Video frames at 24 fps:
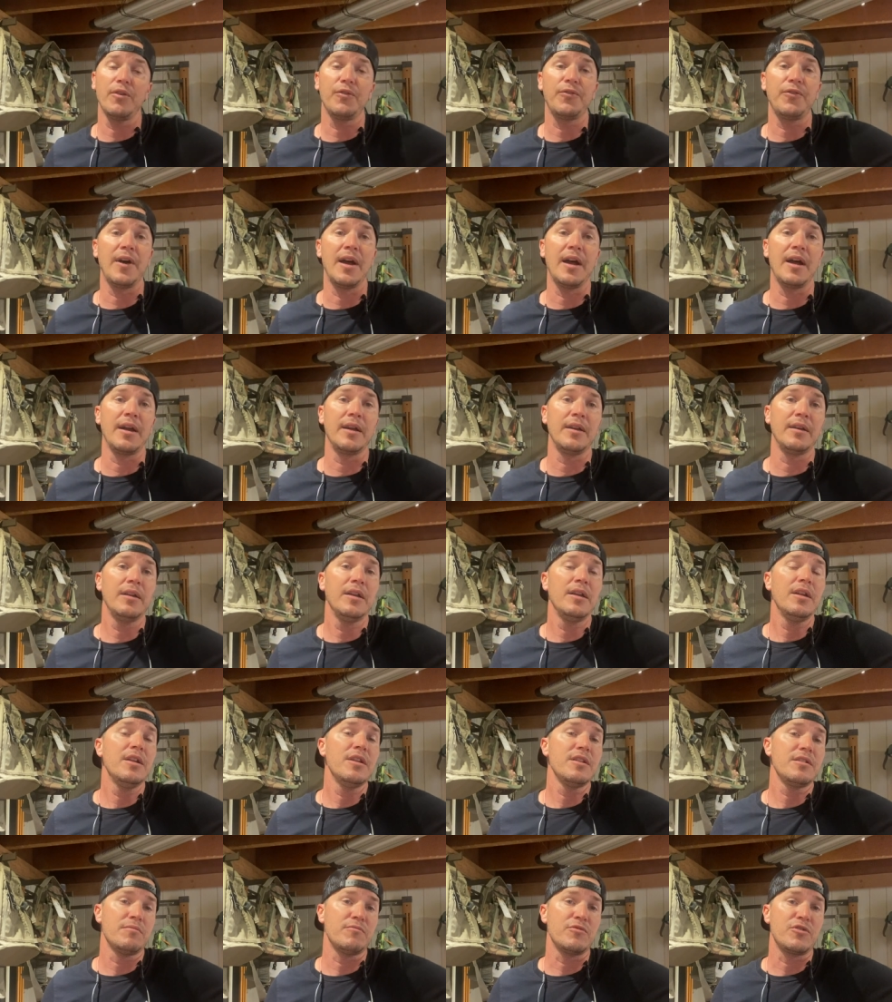find
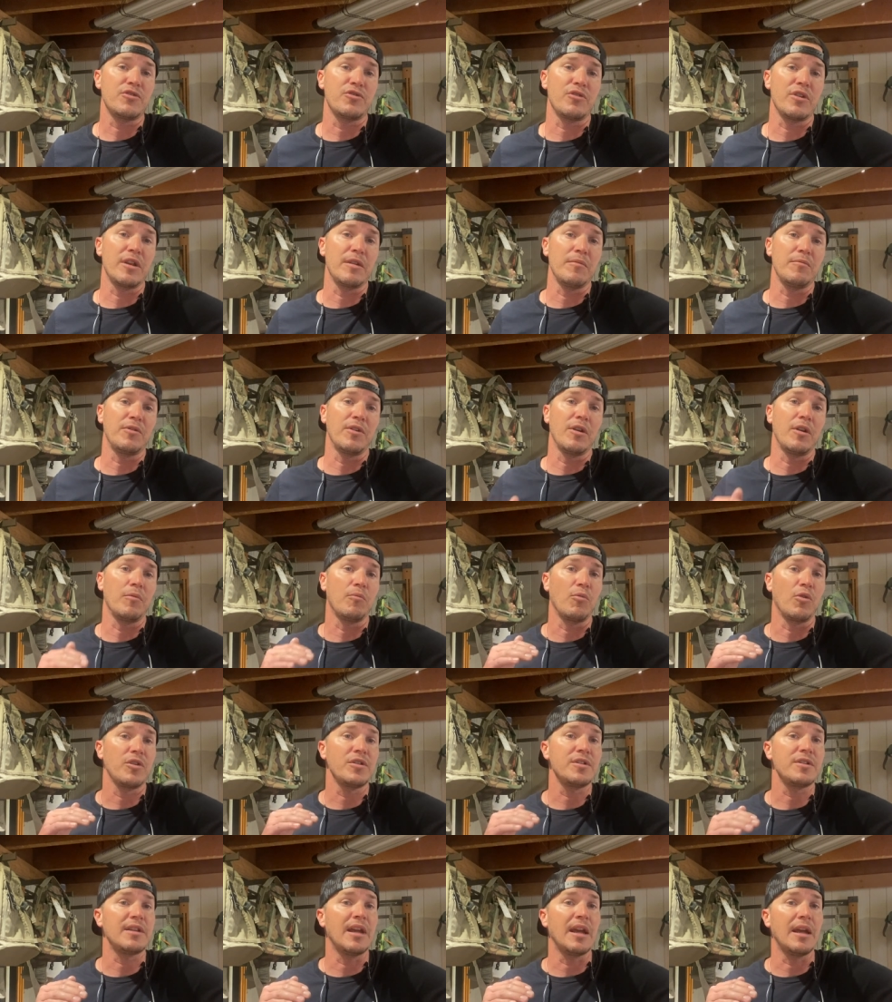some streams that are more
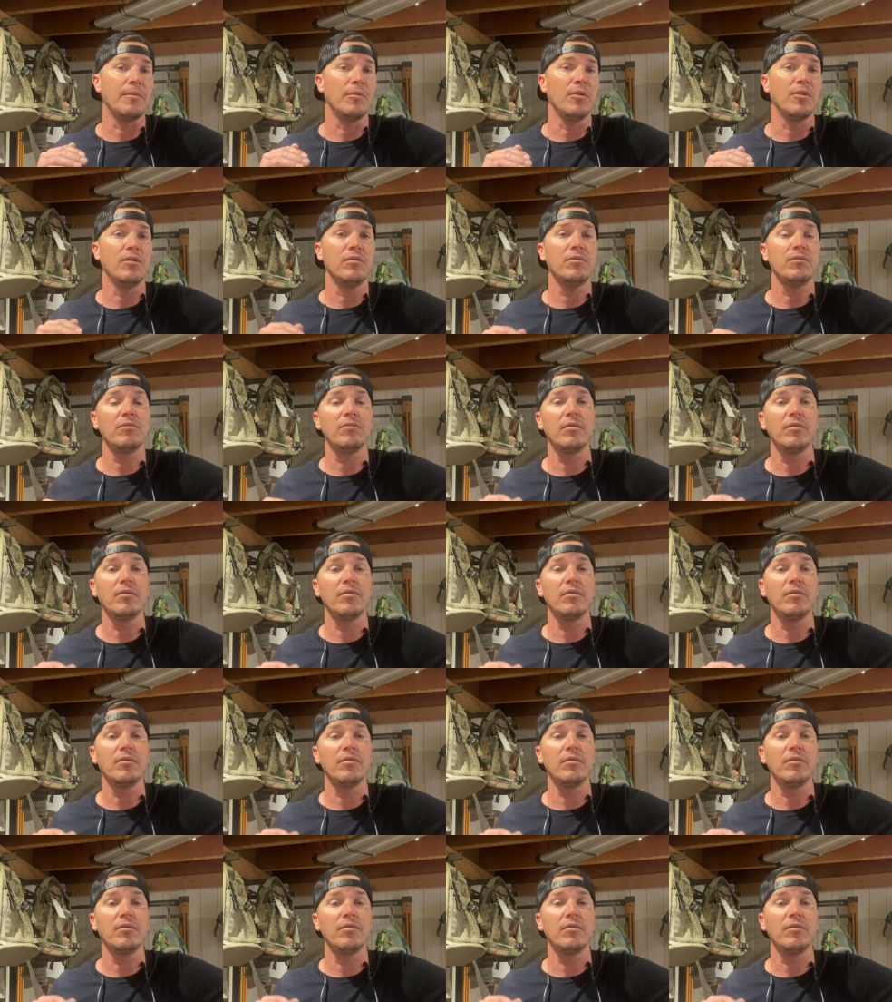stable,